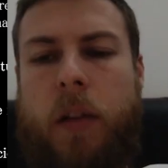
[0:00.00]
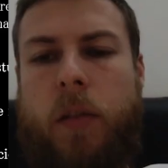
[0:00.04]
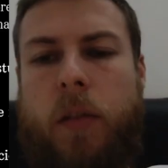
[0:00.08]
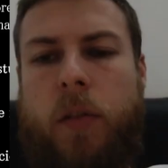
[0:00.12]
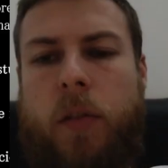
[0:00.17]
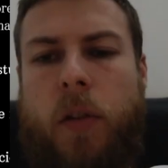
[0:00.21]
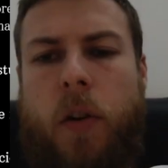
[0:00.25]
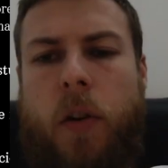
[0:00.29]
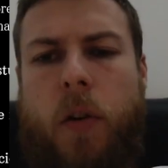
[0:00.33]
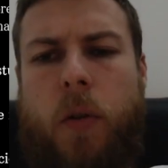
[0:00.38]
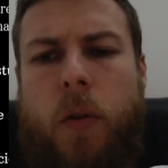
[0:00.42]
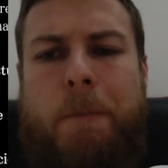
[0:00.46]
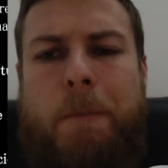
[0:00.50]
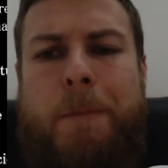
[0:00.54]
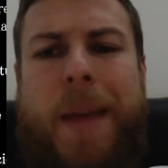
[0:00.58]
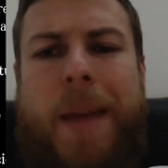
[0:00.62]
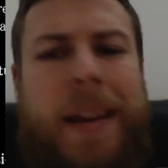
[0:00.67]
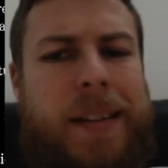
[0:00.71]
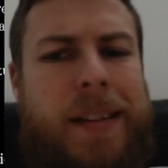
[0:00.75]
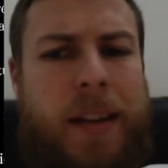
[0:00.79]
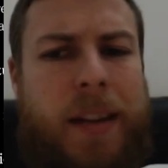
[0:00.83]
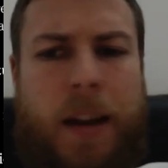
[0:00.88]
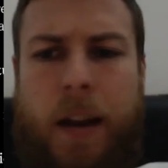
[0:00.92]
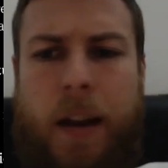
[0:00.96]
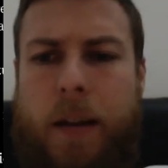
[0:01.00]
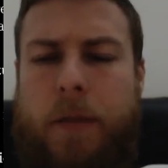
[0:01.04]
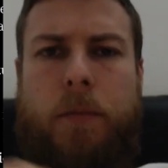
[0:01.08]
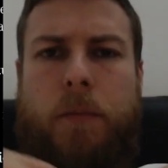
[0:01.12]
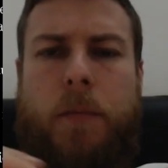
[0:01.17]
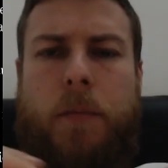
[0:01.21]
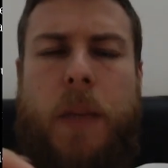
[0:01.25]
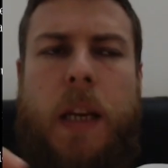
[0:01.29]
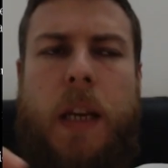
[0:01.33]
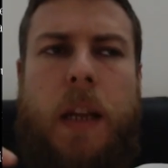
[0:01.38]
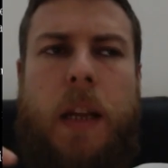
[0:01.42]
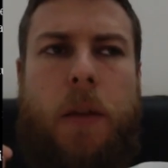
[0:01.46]
So meta,
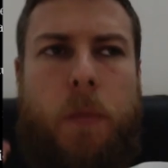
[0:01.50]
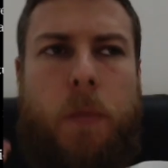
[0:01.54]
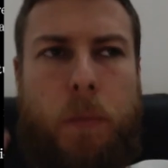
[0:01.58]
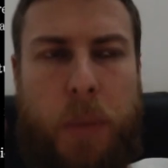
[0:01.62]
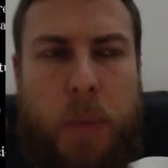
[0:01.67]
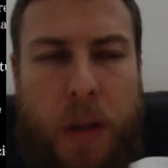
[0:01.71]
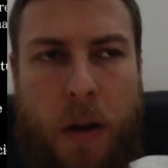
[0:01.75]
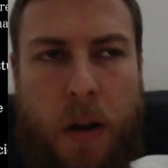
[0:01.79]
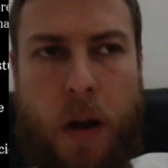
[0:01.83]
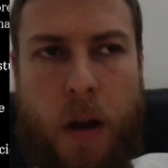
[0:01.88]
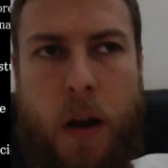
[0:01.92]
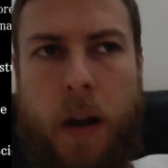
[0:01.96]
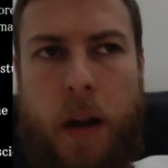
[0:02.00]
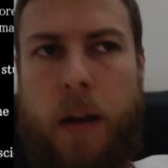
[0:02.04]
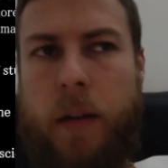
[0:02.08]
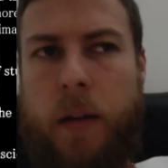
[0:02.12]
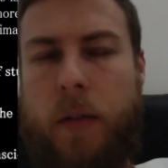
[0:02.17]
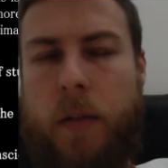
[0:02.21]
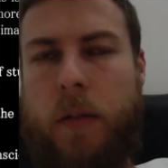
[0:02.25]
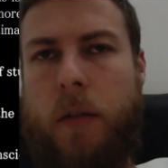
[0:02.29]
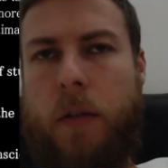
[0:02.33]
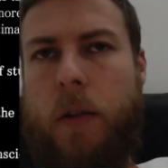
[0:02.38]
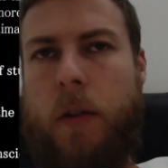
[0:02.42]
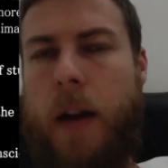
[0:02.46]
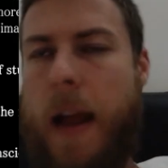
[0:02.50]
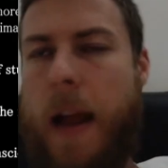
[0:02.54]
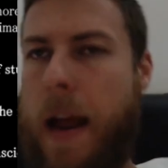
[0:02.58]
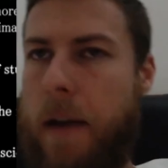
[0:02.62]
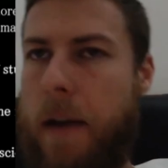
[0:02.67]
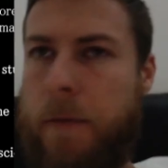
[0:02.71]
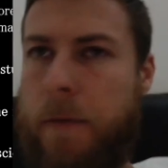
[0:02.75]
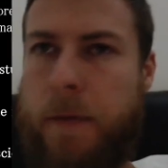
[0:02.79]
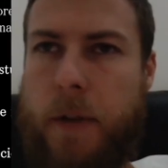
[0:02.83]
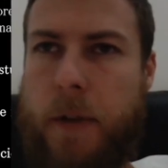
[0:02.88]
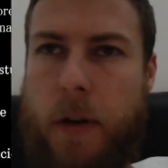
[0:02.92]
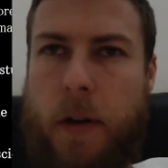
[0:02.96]
meaning beyond or
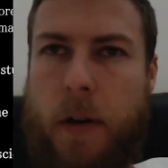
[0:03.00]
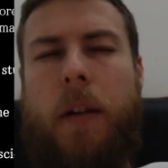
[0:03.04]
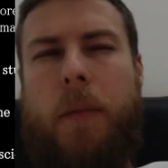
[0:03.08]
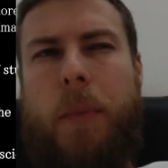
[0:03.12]
after.